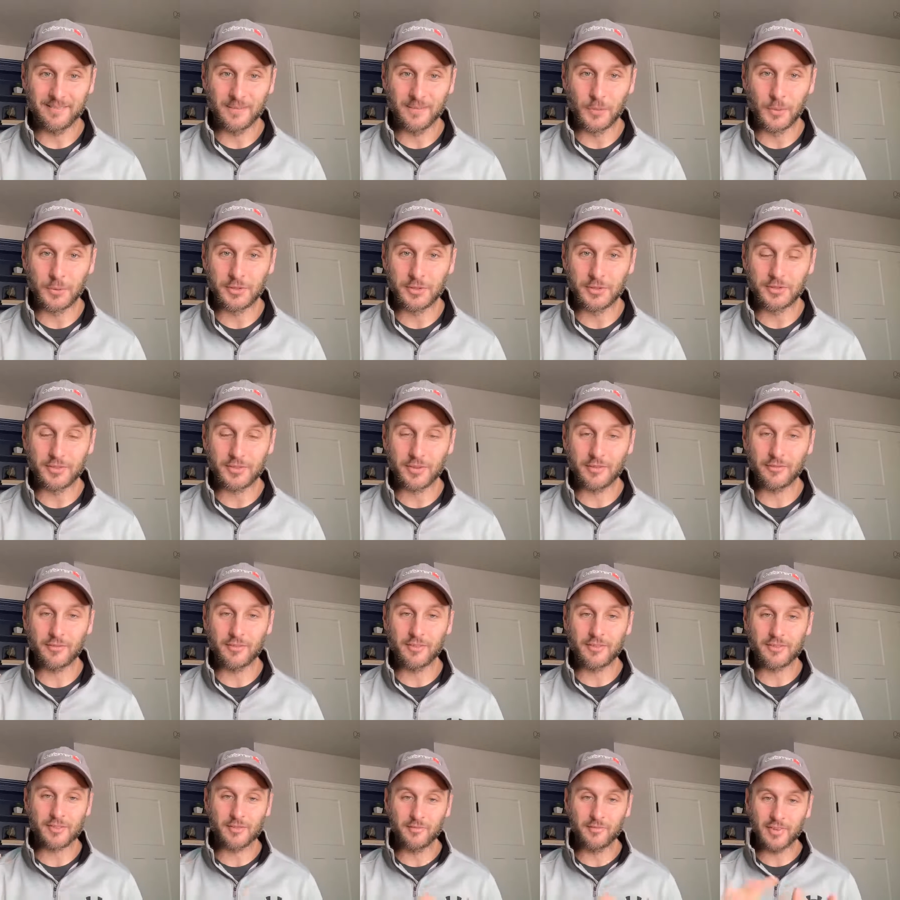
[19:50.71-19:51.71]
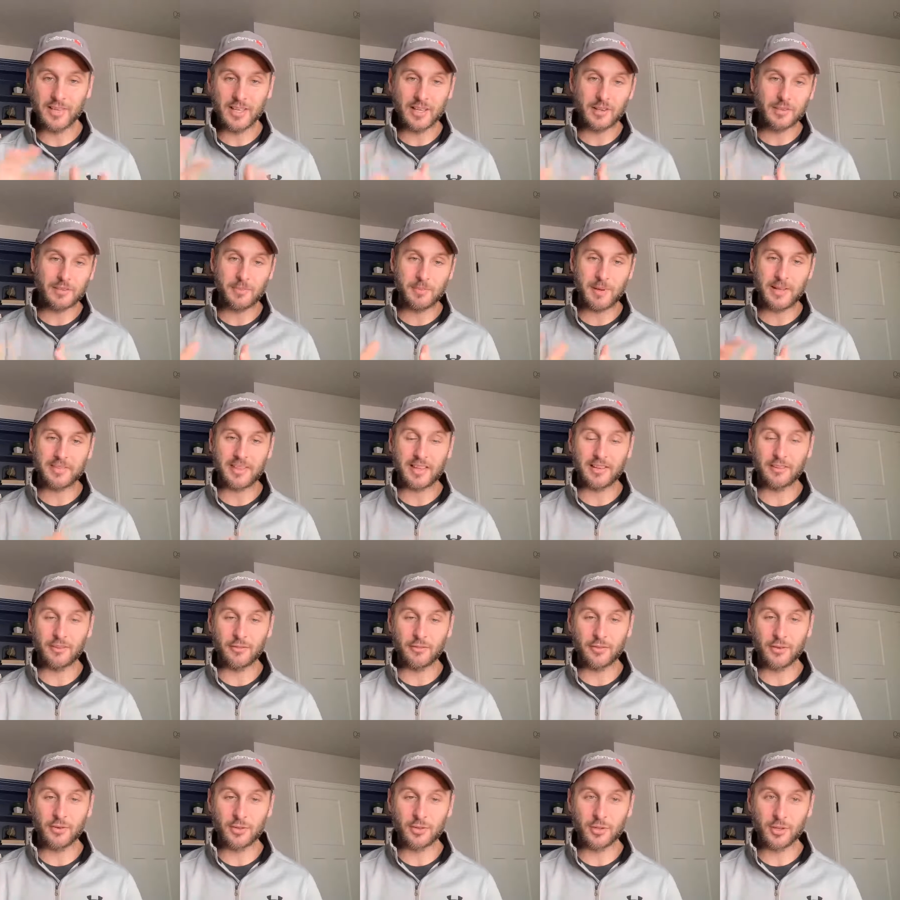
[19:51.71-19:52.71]
We'll do some videos about that in the
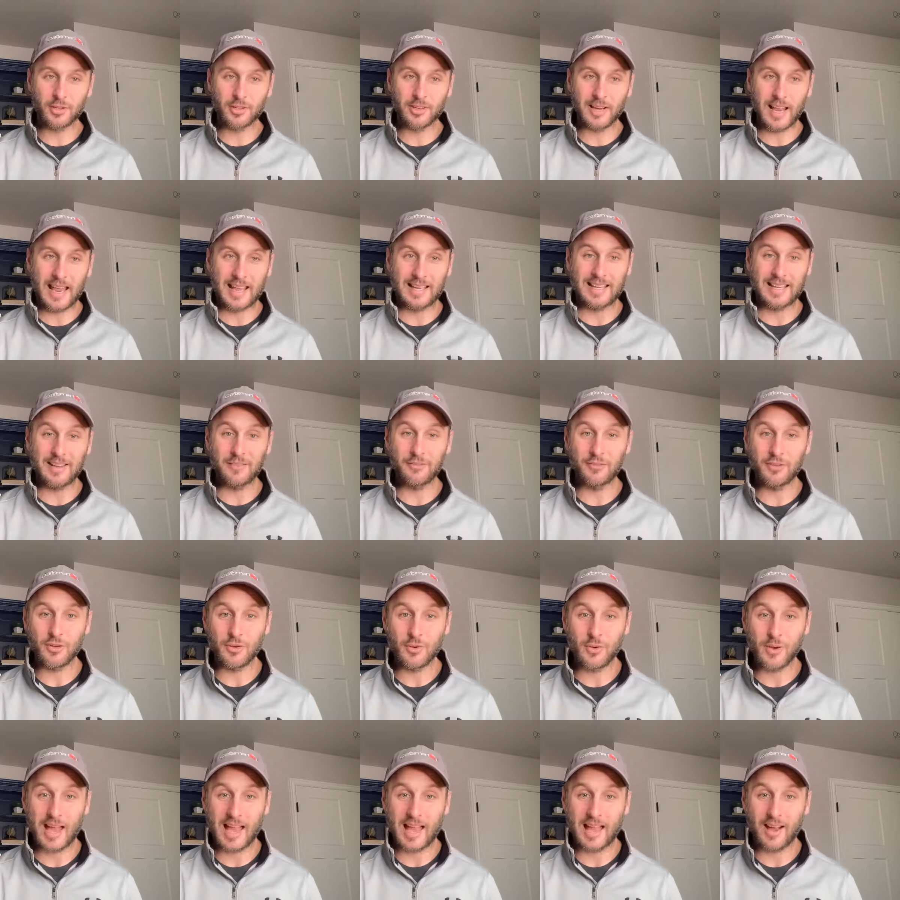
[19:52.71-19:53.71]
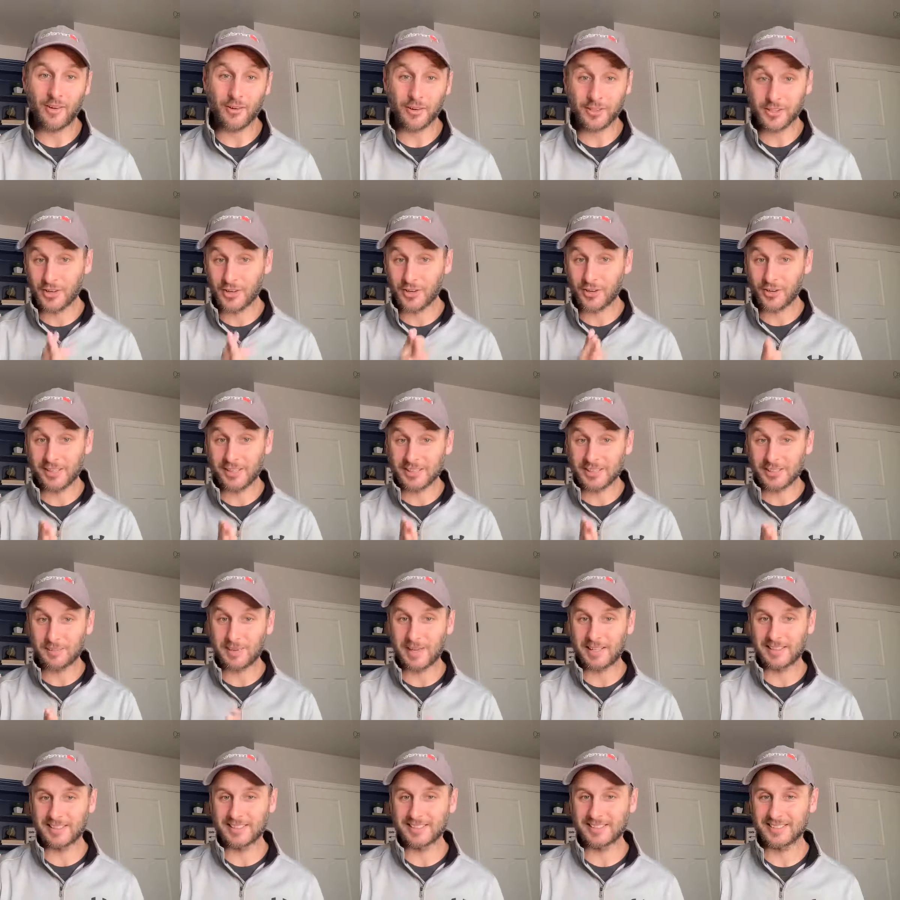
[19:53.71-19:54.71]
future. And if you are curious
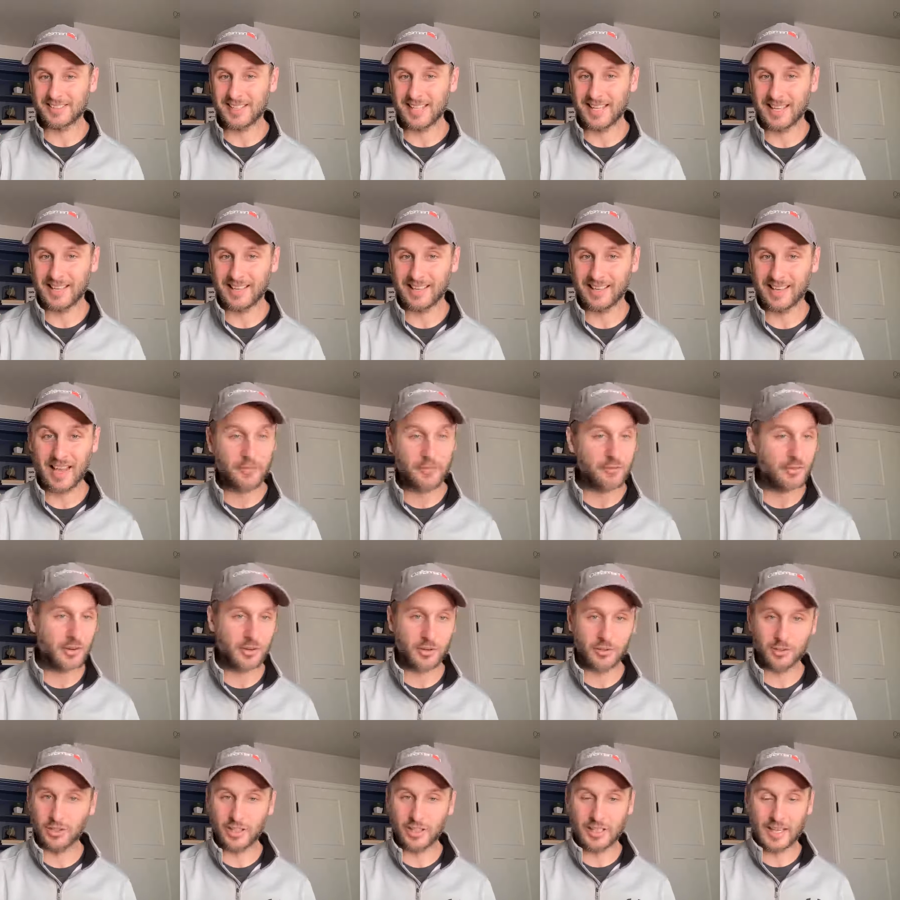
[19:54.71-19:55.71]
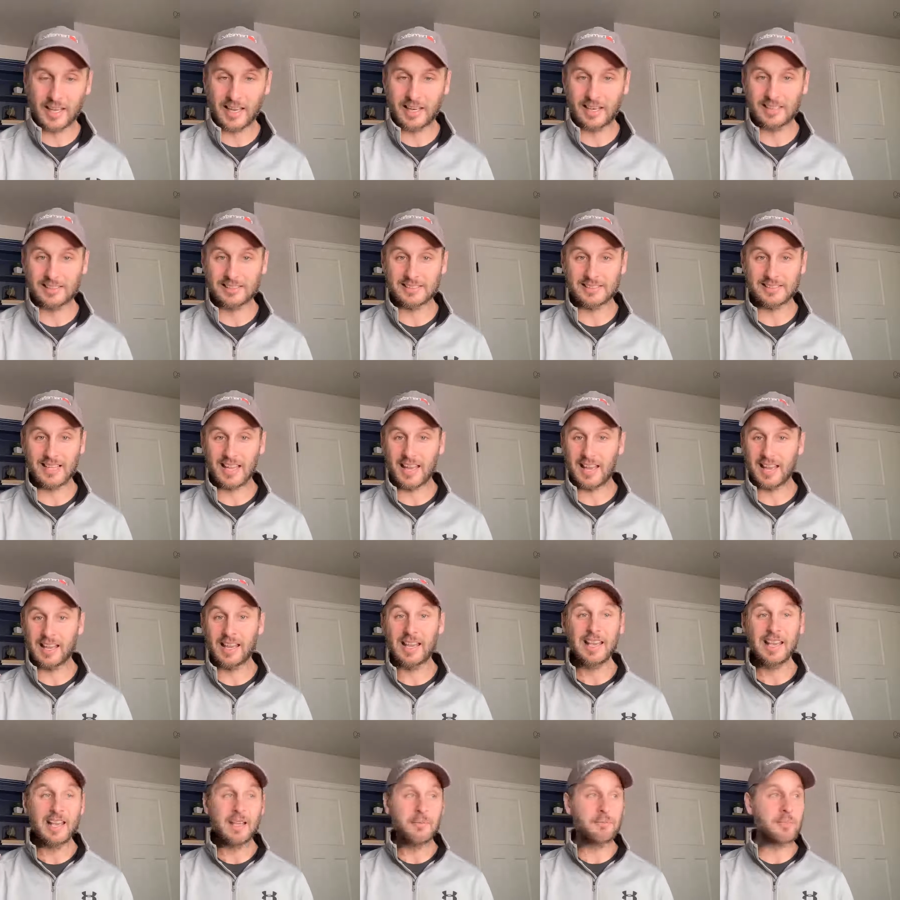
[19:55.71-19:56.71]
about this thing, if you're looking at it and saying,
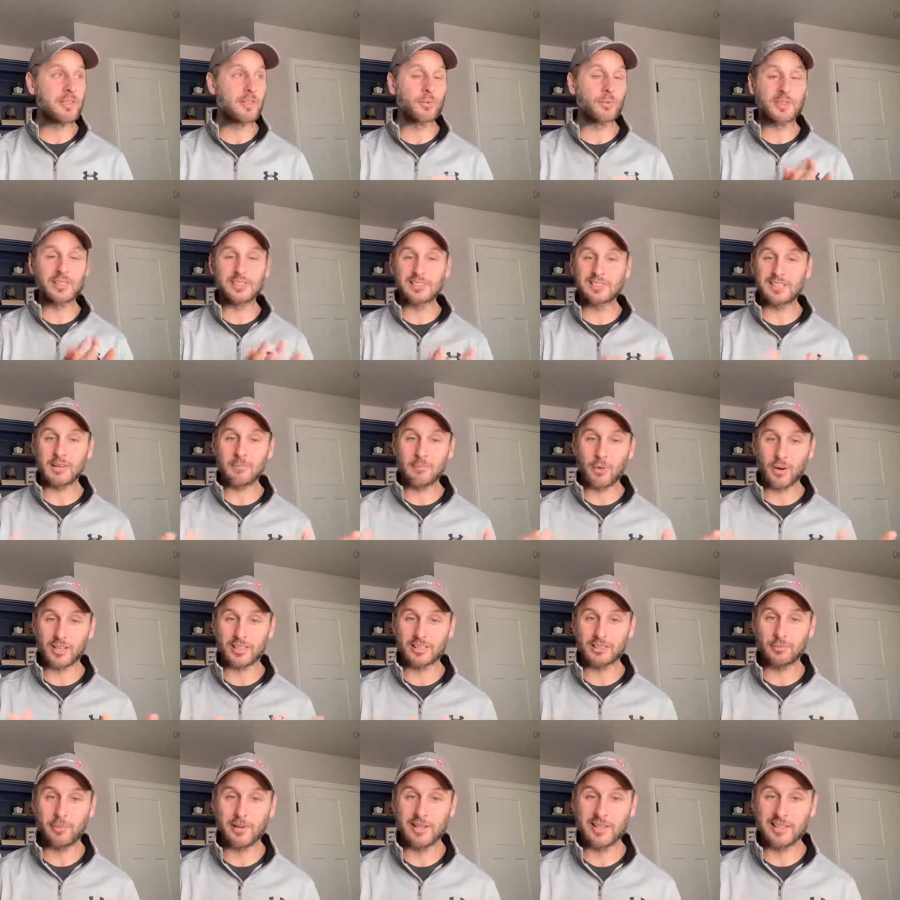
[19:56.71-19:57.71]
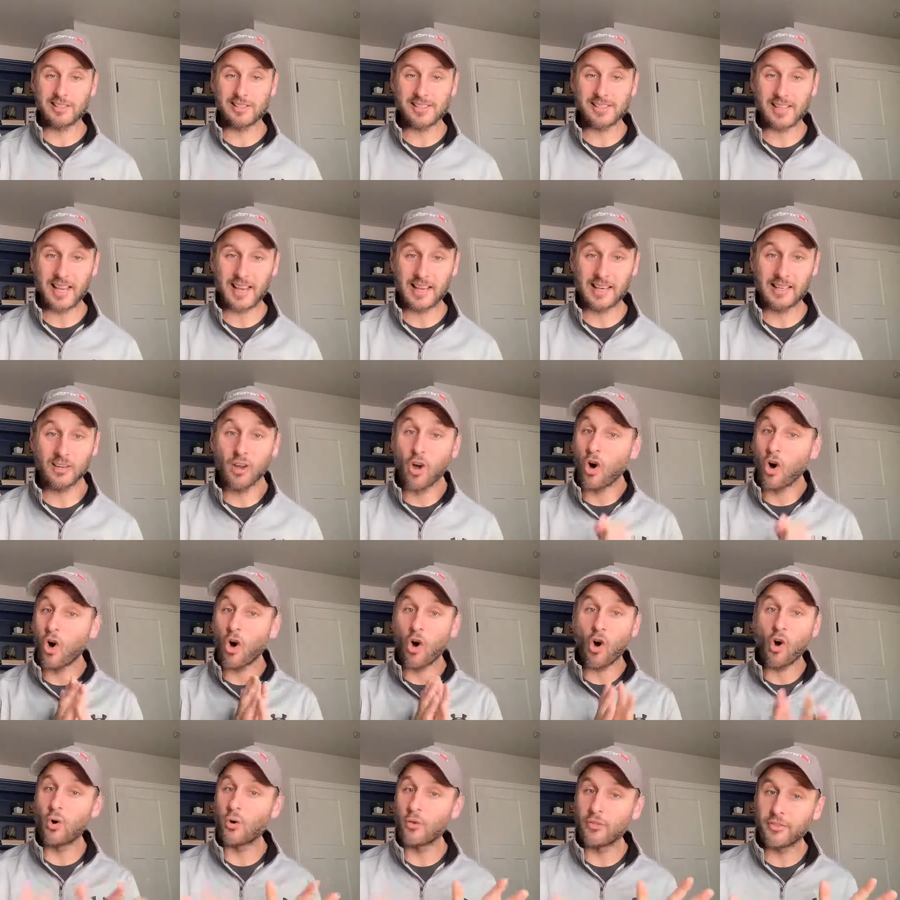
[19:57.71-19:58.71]
man, the real estate market's been insane,
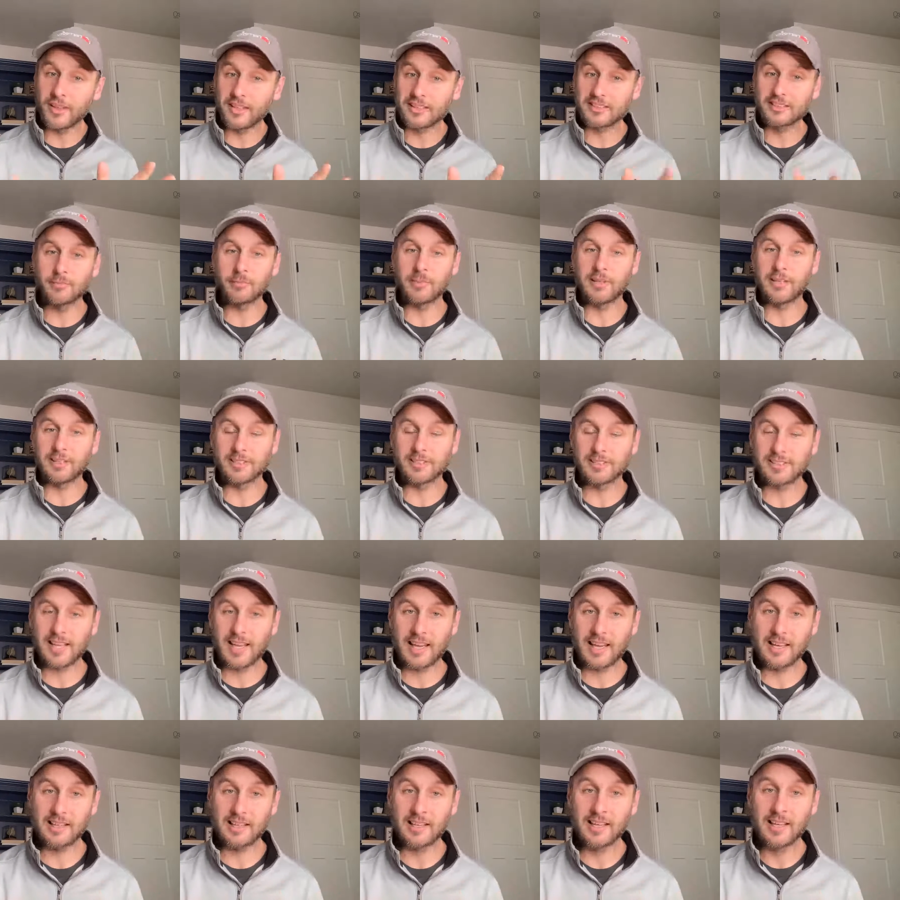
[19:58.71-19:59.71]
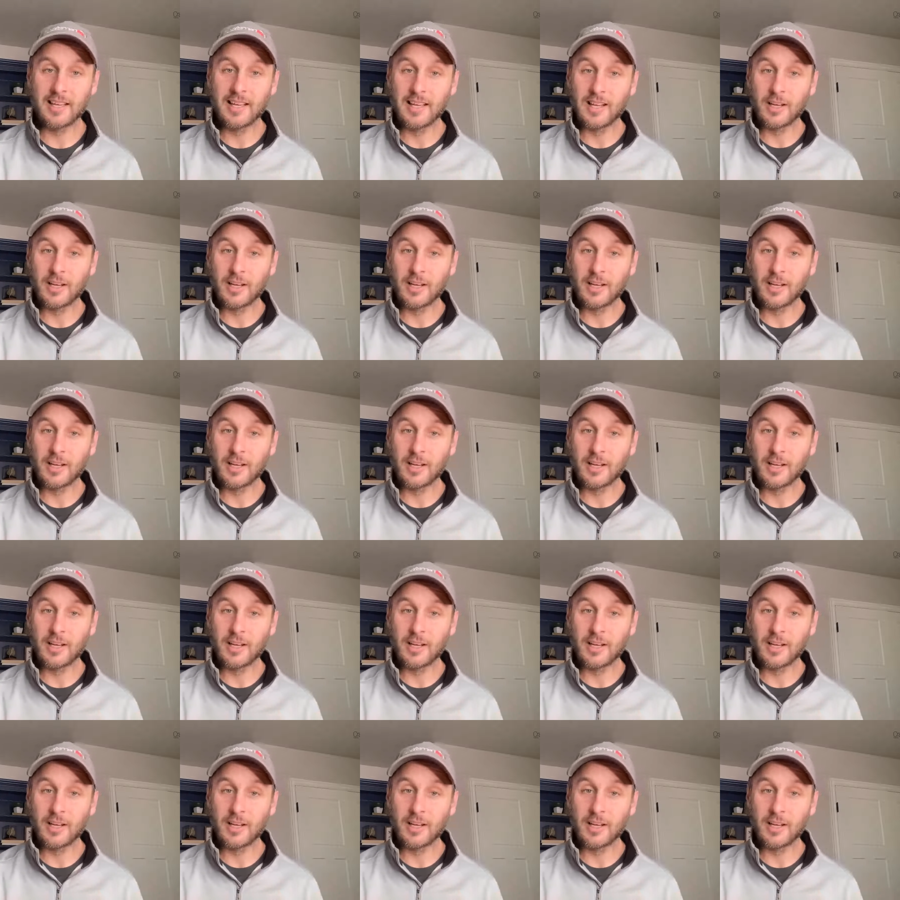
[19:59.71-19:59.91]
all things have been insane,